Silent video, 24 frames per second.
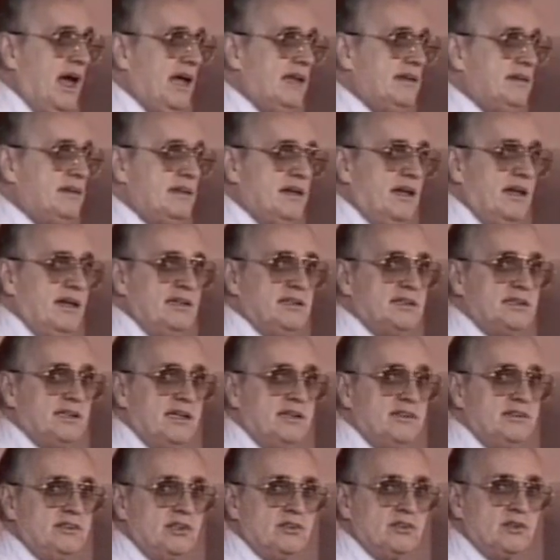at things
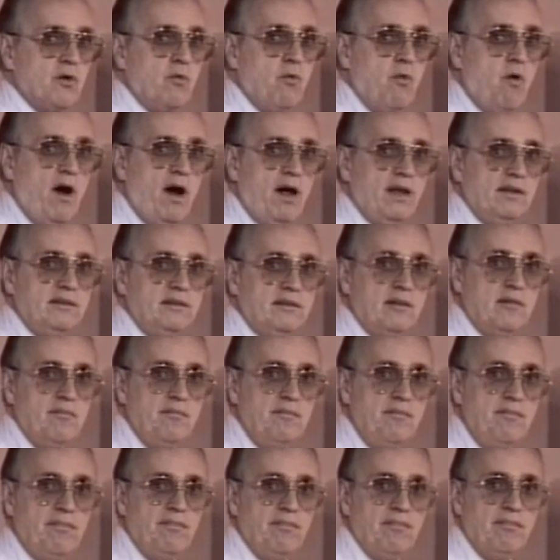such as
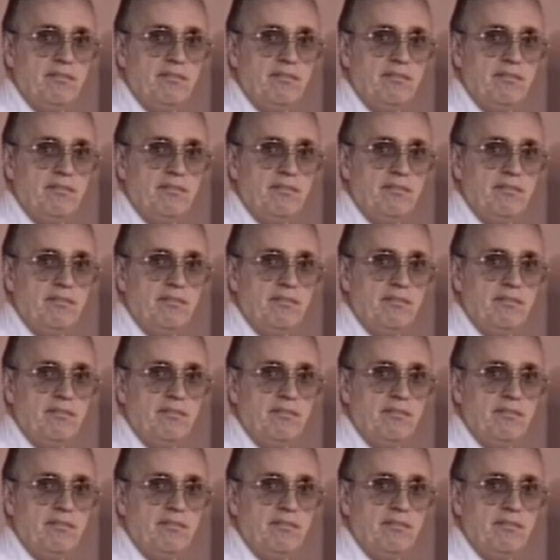quantum,